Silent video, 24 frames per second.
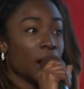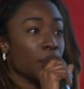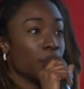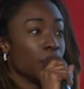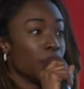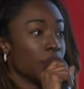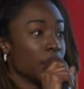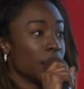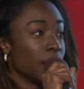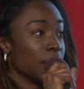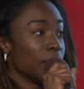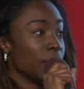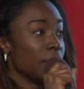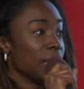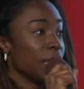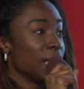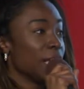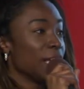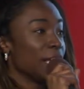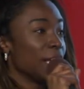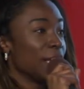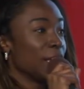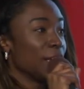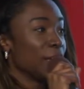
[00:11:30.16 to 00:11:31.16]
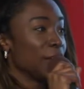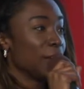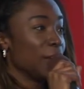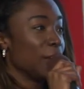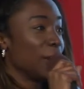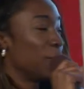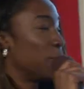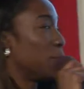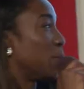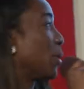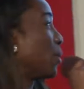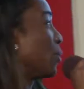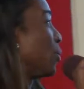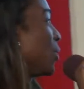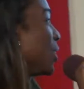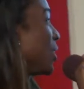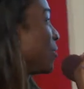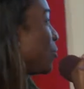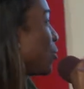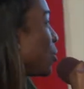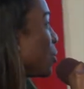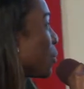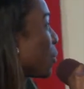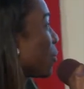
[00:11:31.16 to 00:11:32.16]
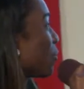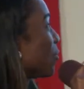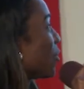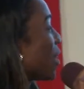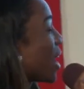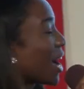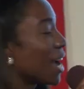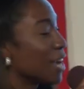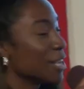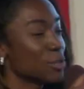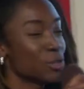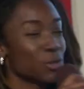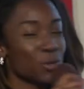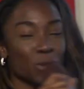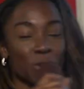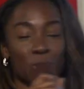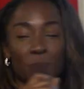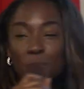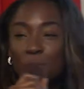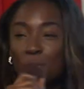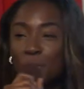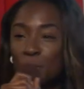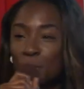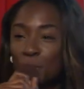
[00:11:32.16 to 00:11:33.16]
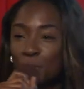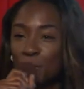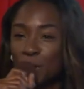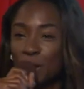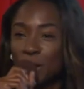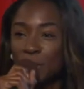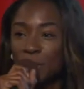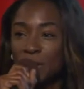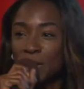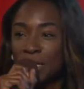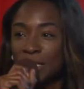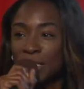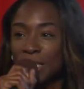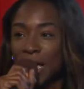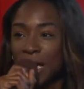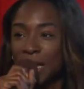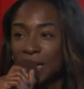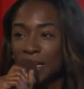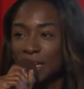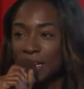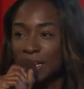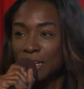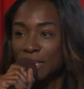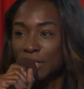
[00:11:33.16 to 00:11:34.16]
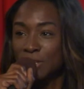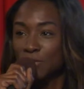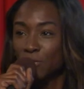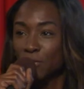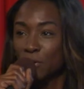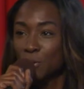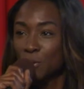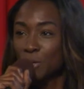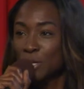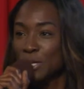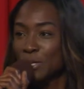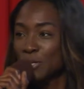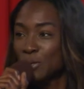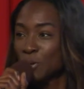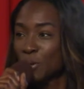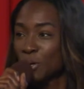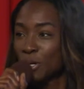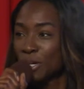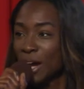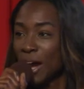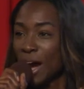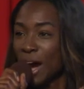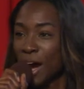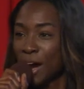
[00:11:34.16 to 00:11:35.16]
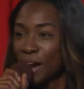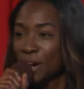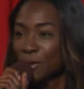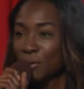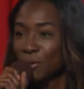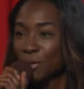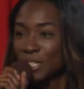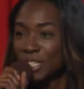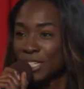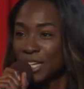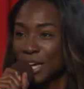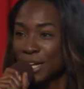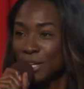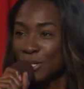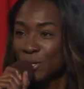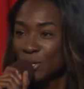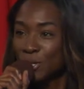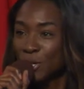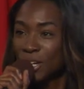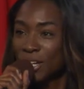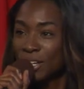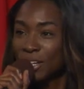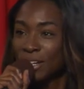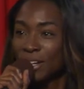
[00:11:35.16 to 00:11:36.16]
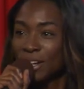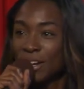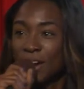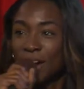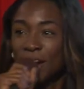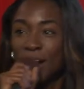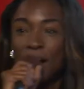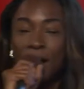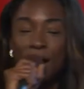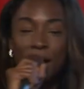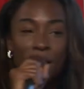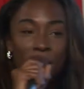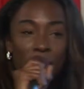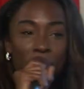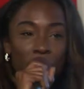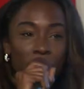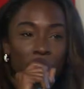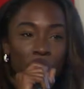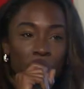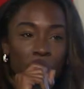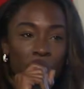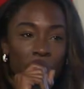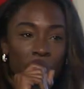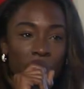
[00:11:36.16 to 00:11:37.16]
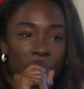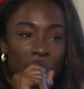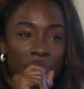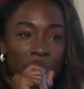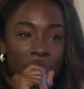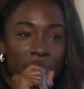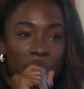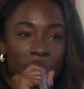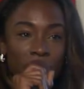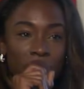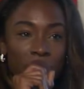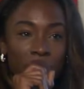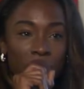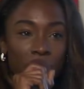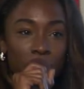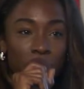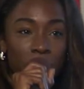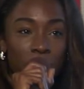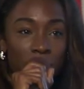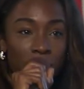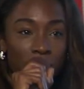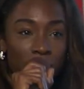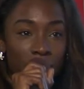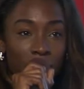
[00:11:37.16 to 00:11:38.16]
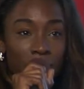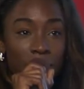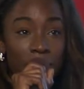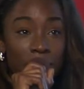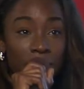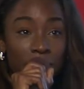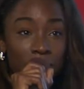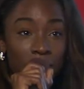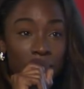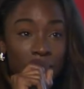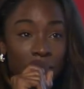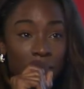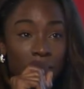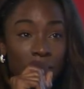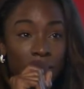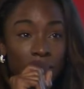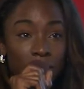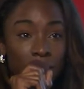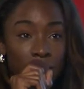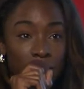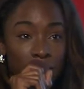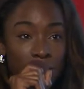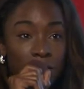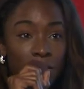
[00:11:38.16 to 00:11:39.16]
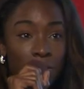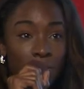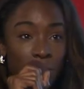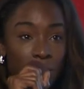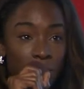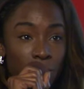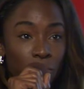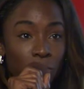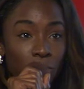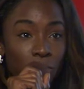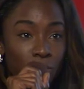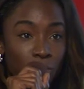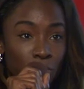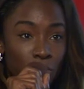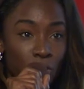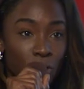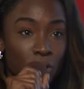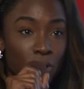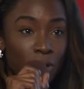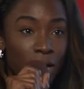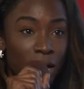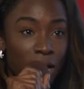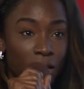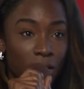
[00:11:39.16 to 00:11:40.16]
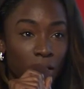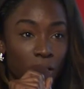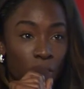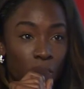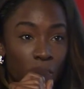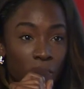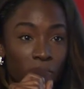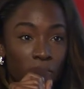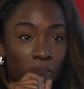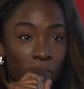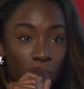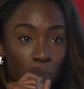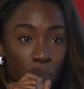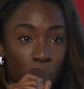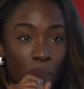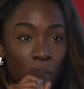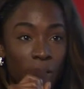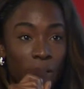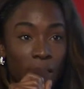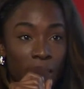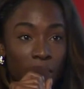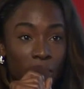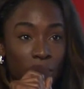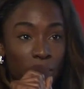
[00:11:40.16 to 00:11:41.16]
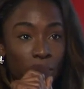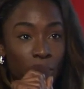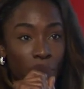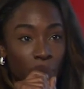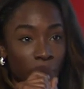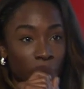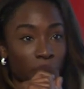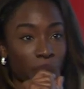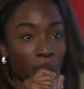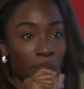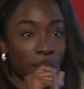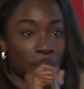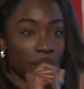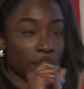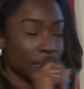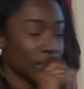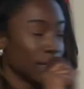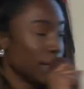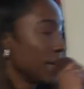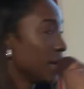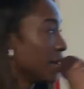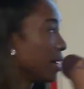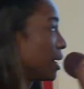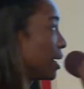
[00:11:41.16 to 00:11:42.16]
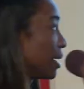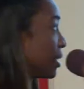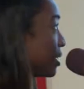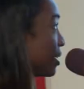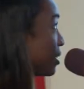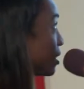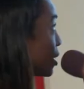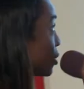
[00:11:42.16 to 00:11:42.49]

but we provide sort of programming that is focused on a higher retention, and that is able to collect the data to see people, kind of going from point A to point B. I think